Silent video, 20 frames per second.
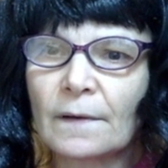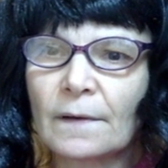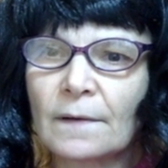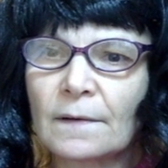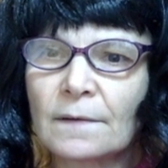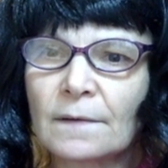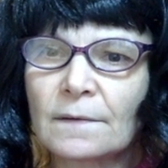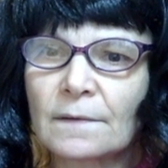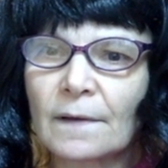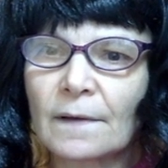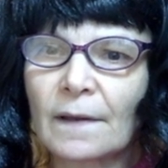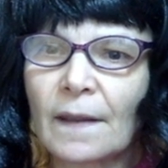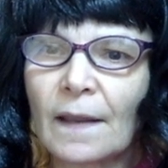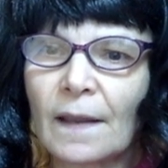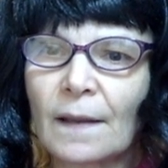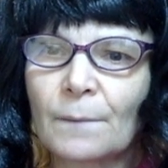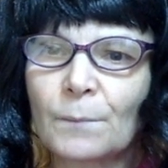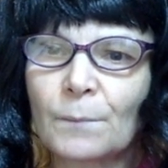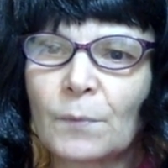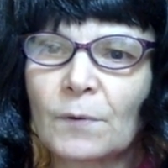and I
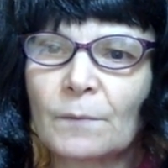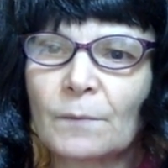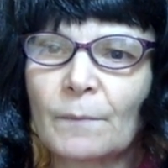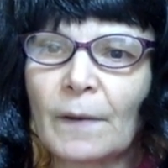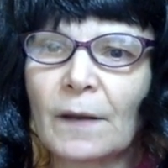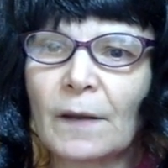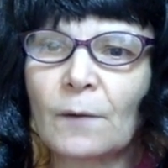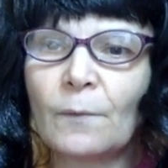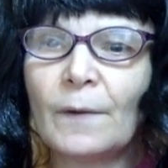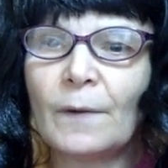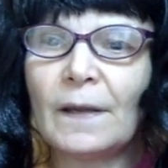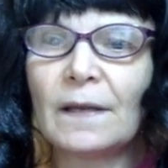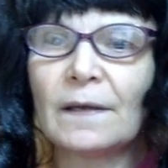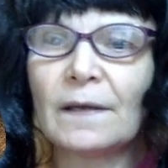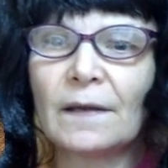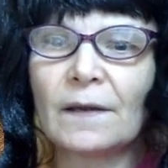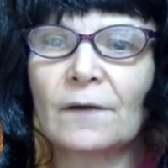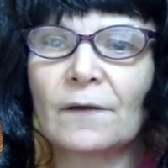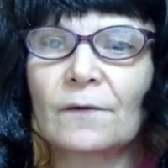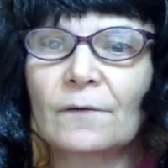can't put my
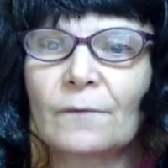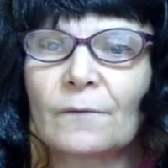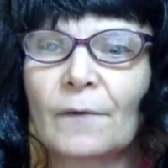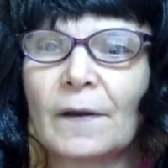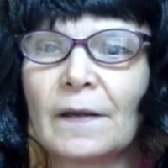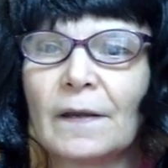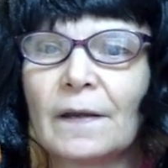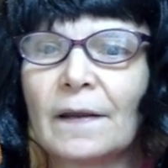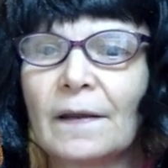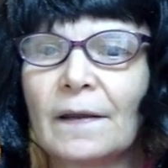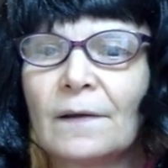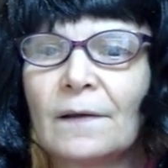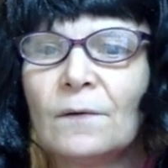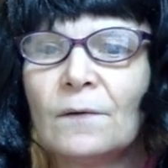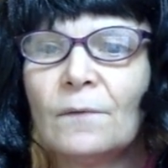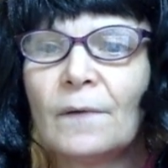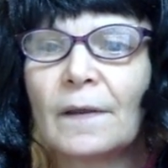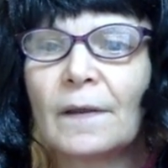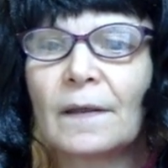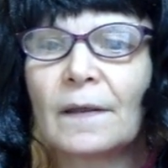queen here right
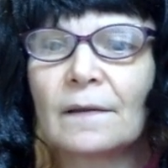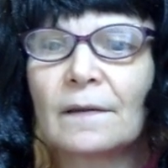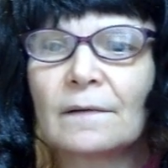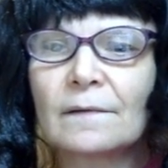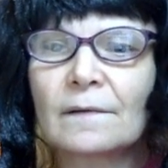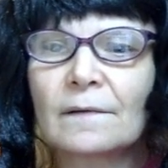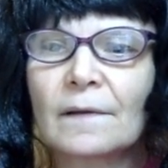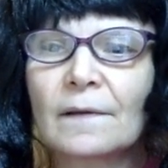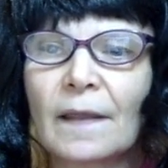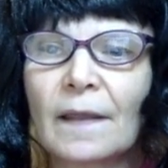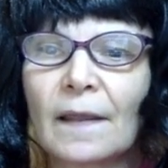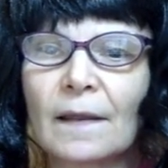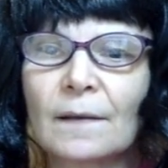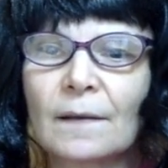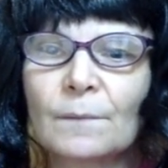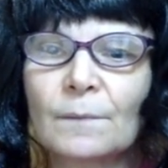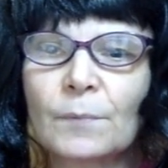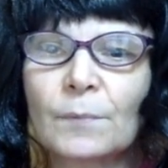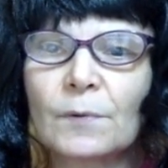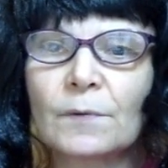now, and I
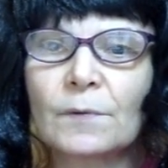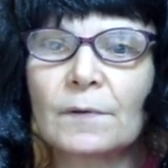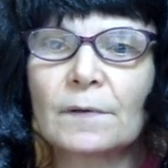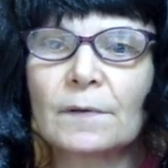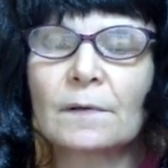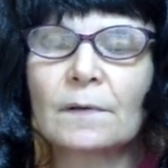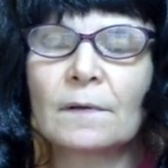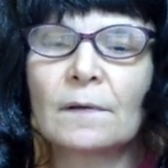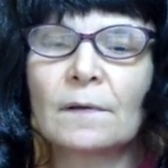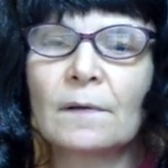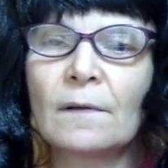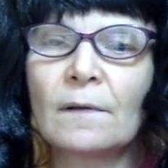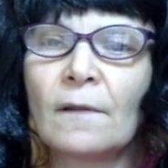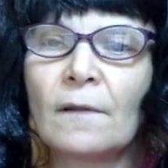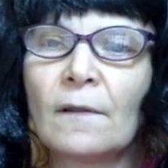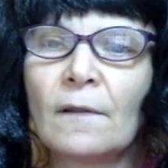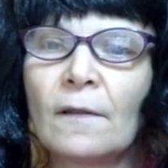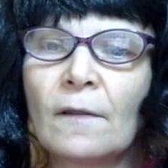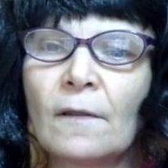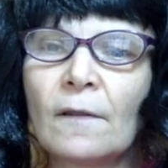can't put
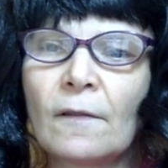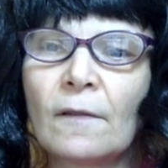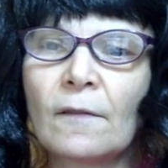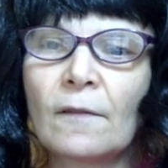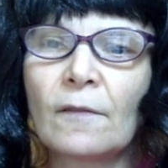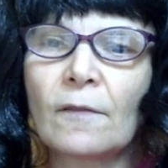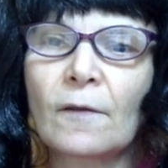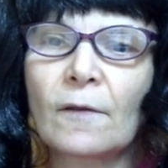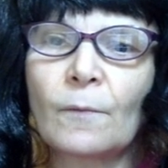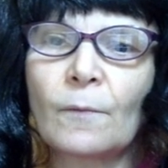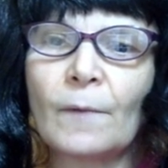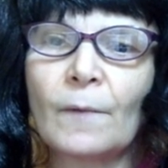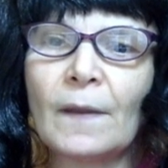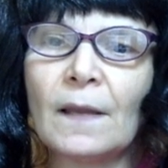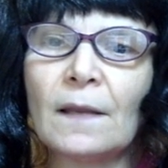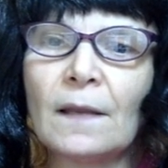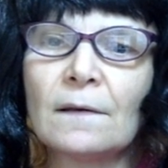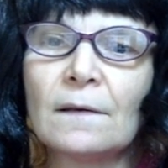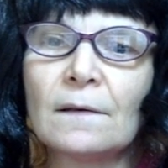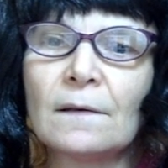the
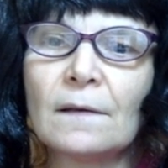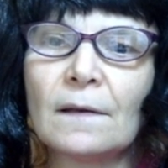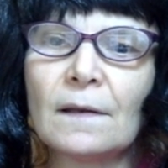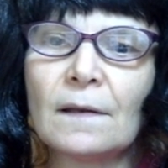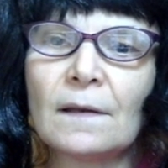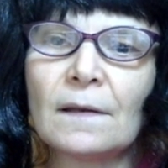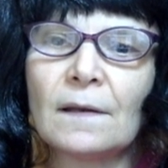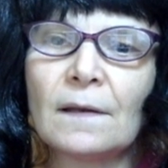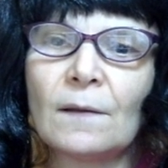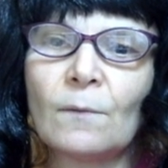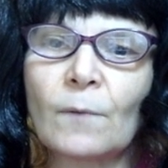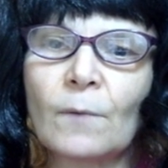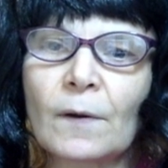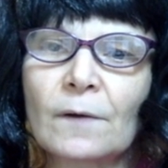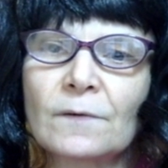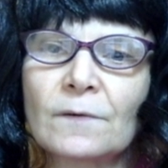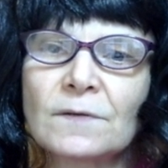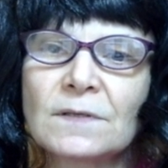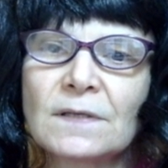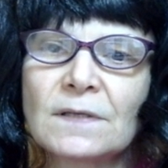queen
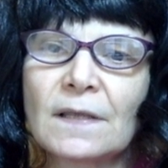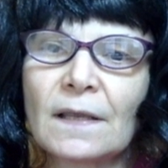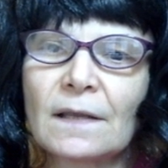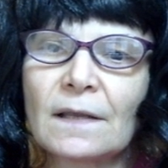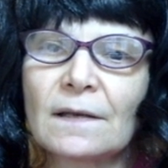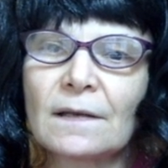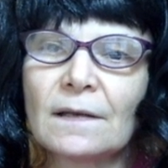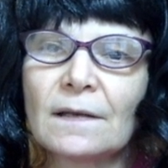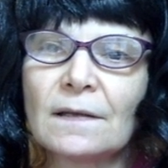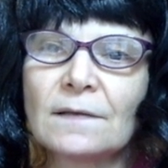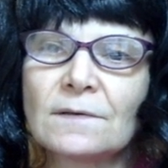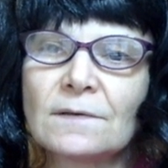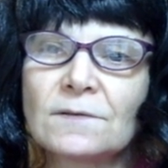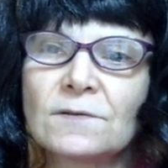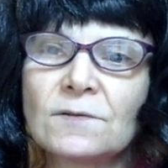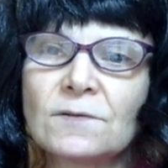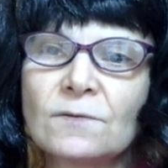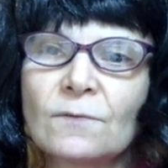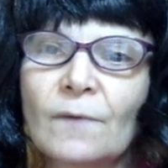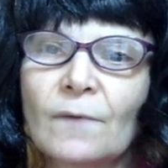anywhere to get
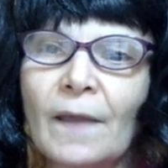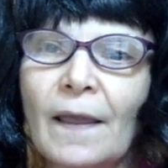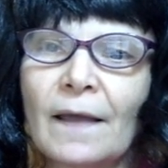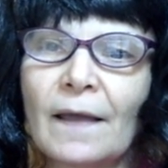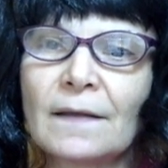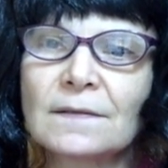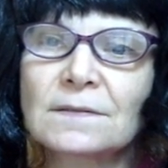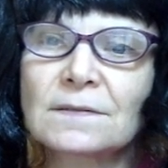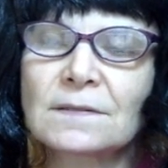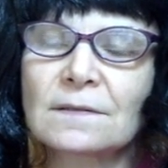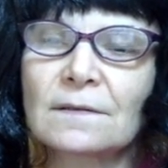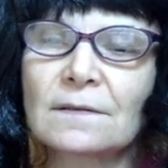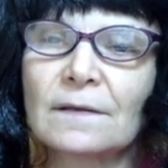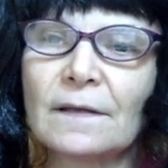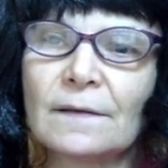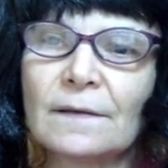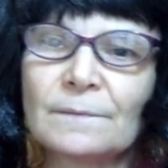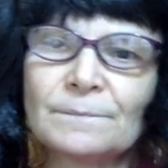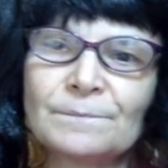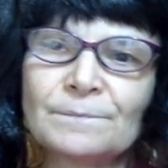into
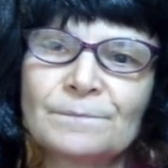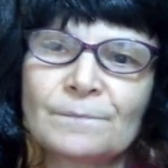castling.